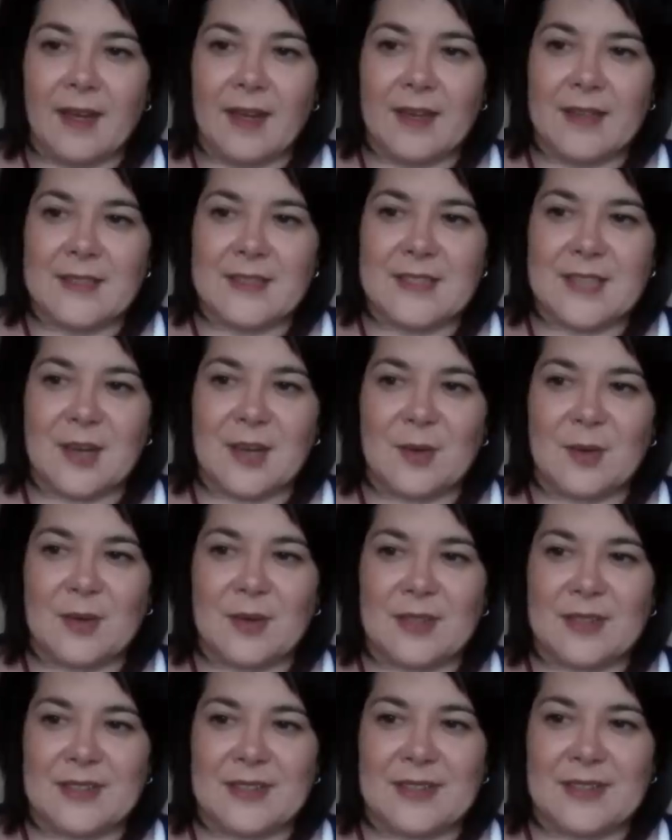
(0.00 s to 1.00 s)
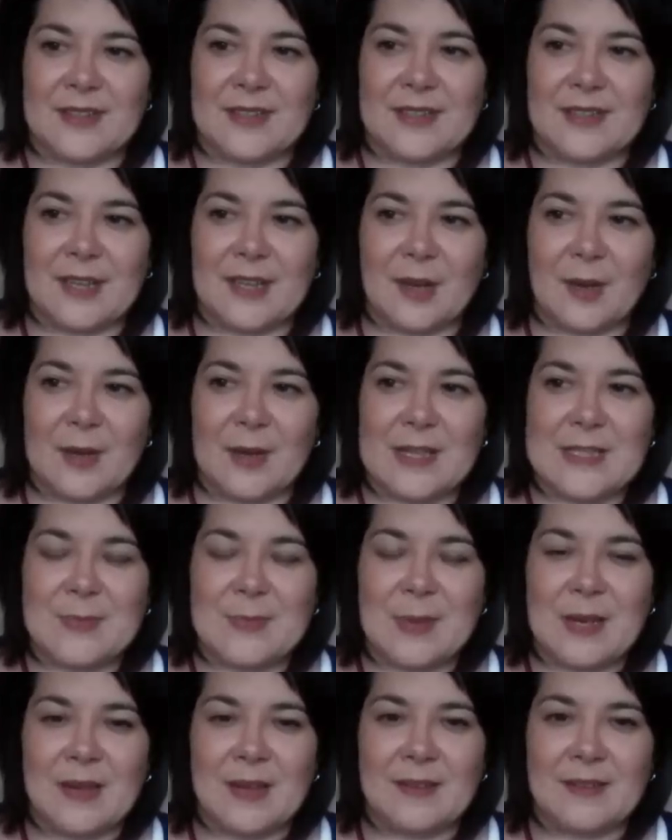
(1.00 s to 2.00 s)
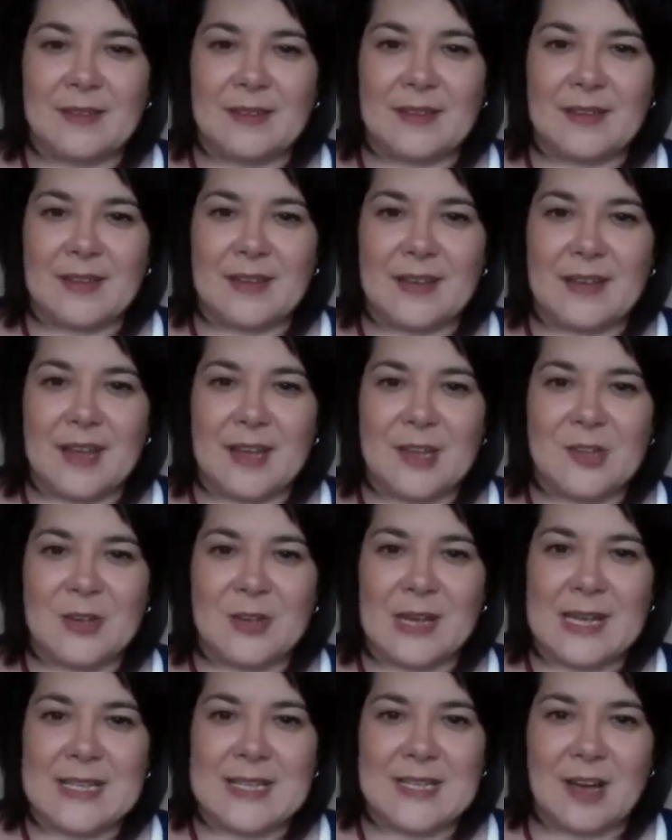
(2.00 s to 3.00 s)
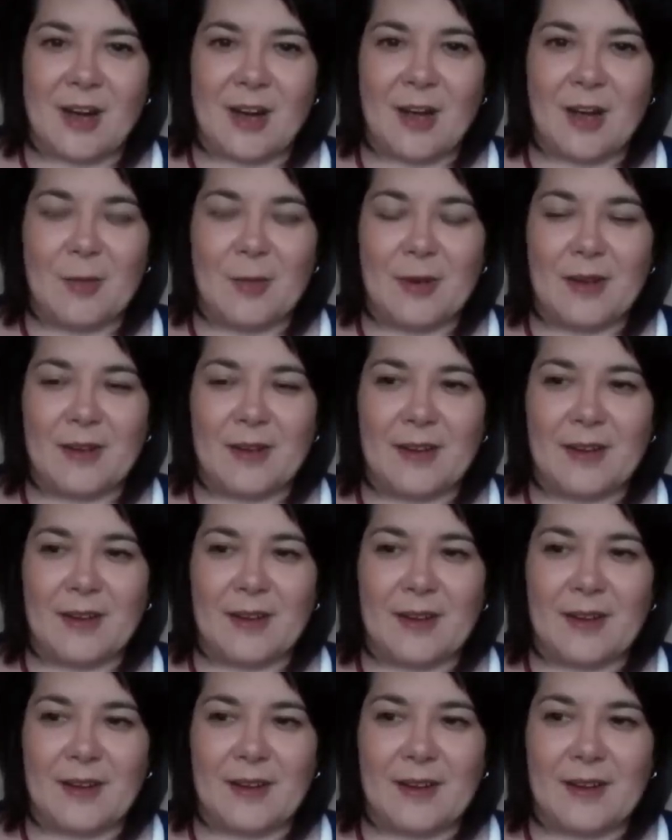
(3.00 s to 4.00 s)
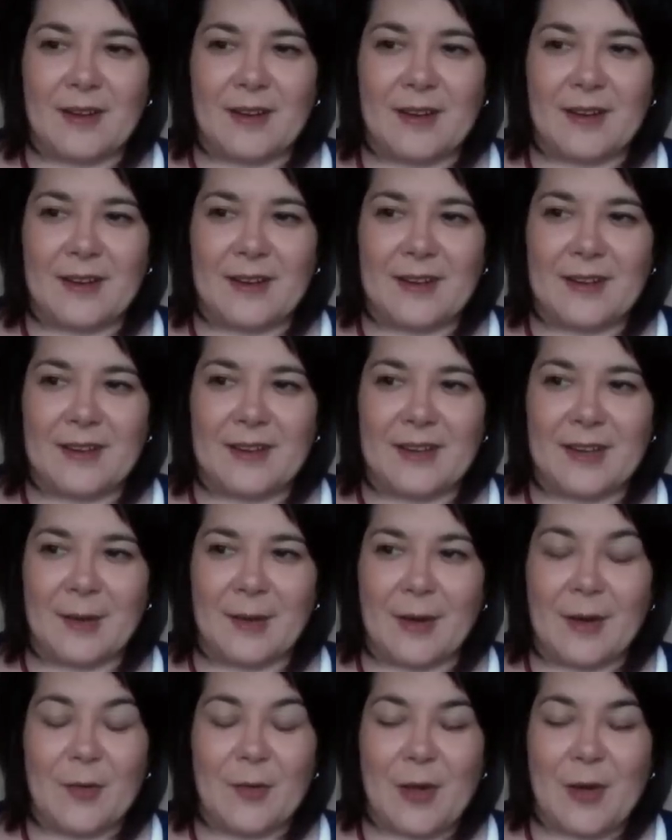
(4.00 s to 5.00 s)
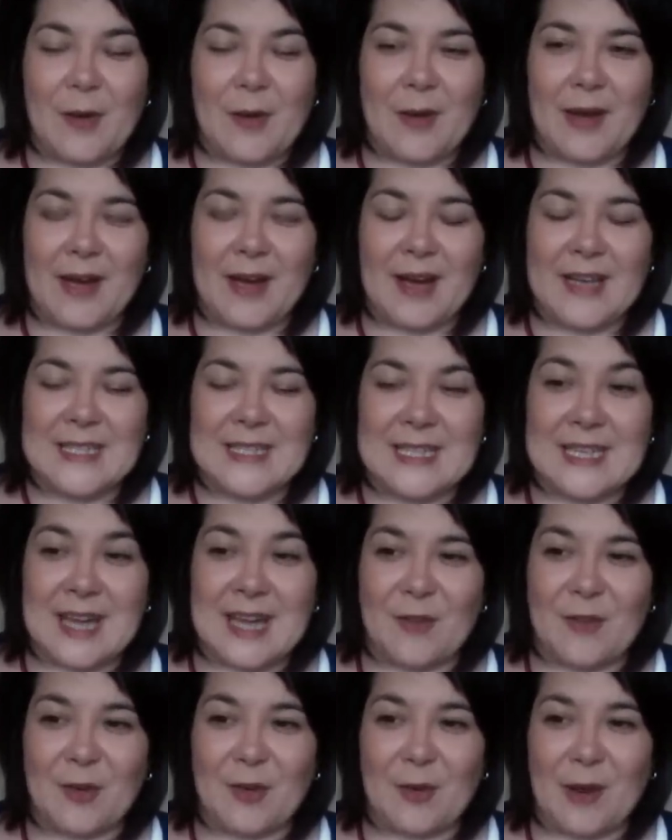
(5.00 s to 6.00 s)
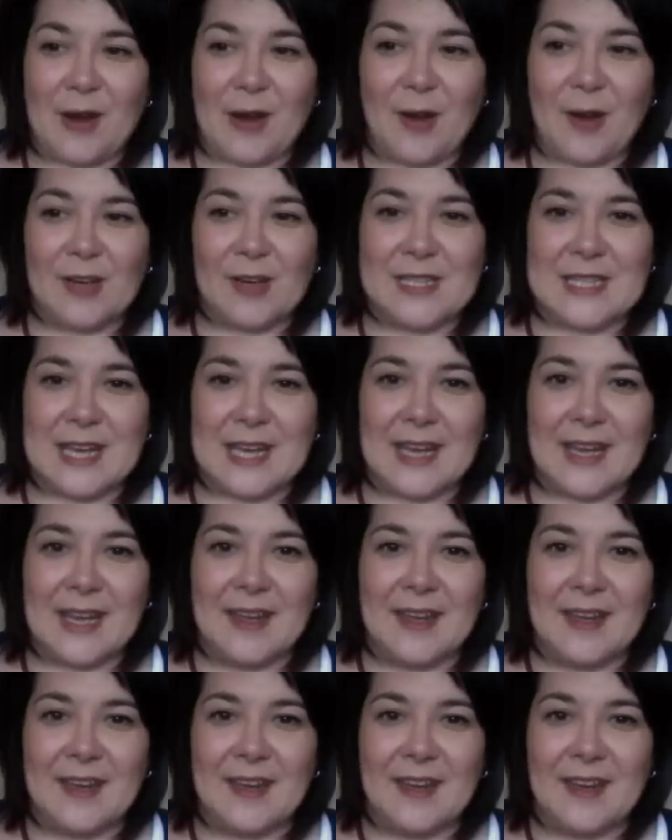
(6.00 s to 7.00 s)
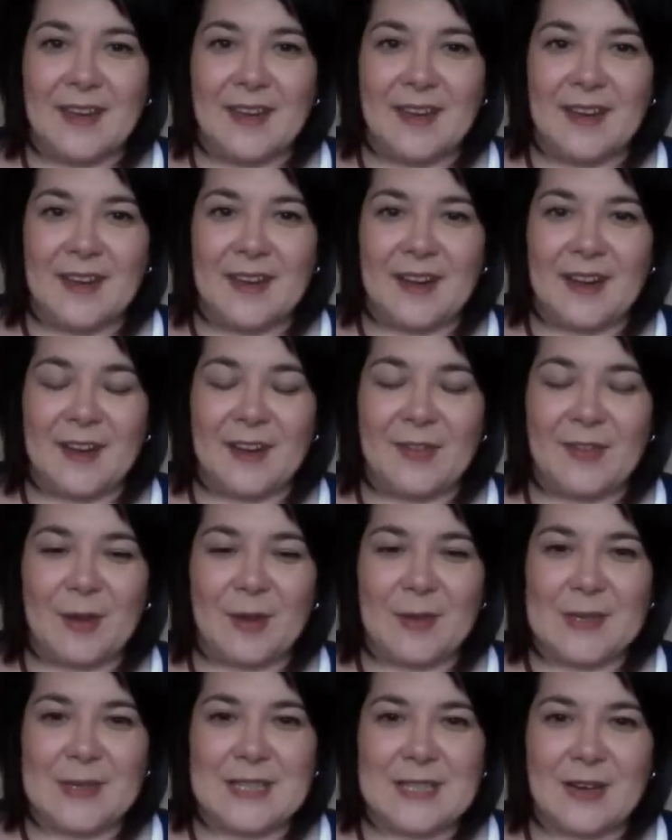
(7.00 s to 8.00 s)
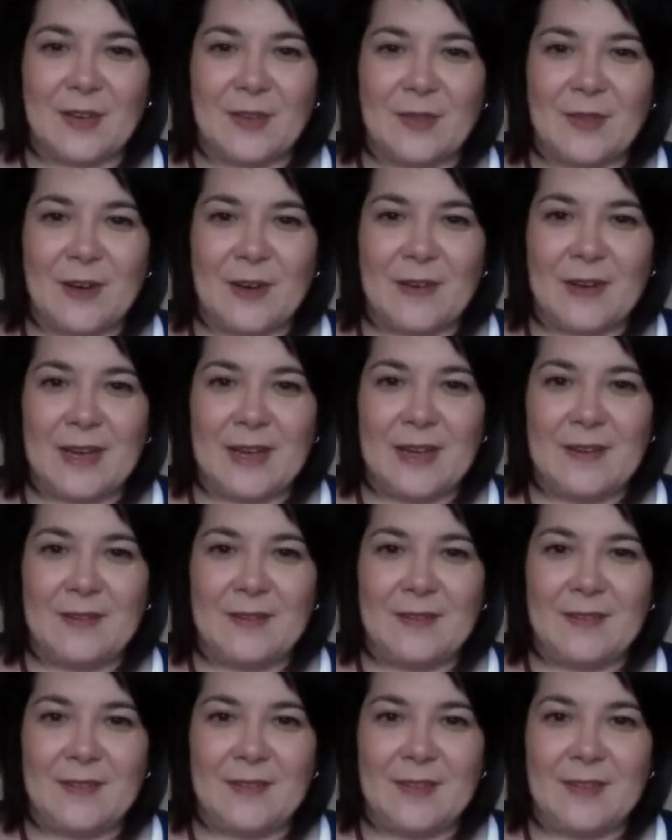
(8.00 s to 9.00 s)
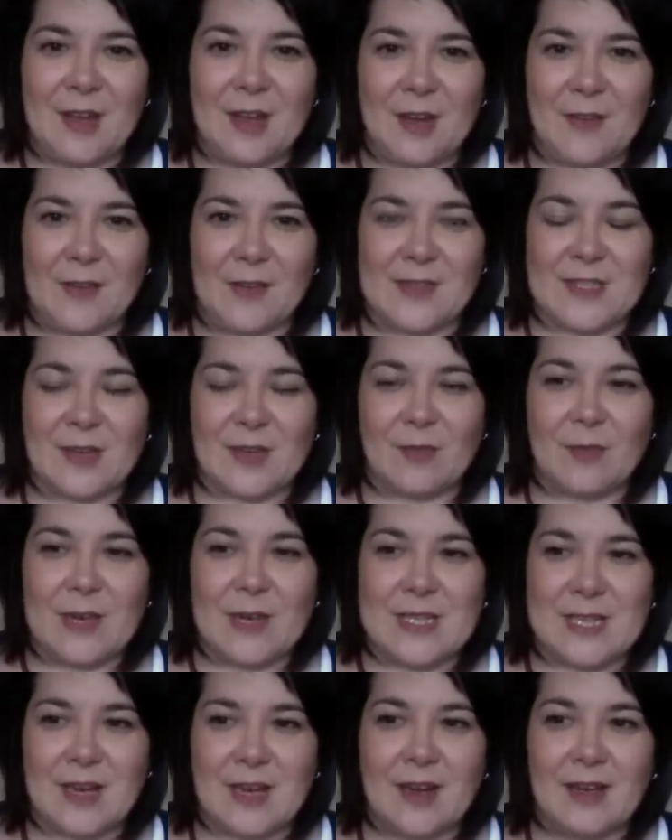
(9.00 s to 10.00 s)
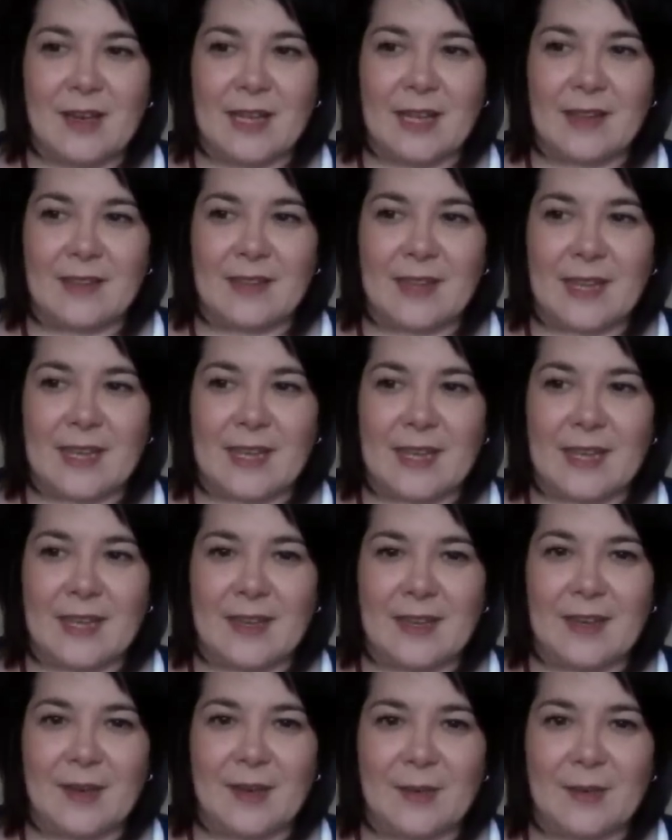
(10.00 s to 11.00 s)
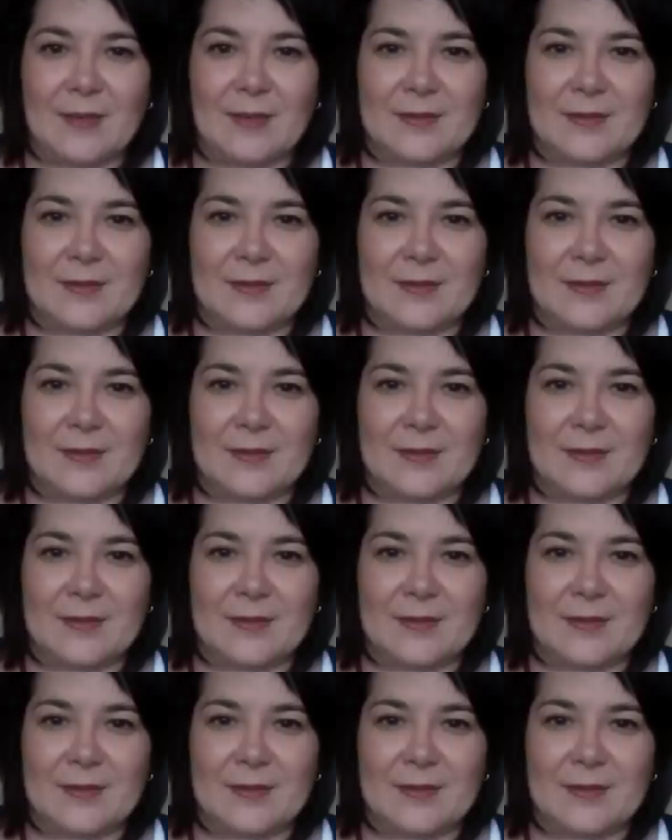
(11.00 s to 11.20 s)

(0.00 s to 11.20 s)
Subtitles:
So, it's been a tricky time, and I although I did have a great holiday, I felt myself very nervous on returning, thinking,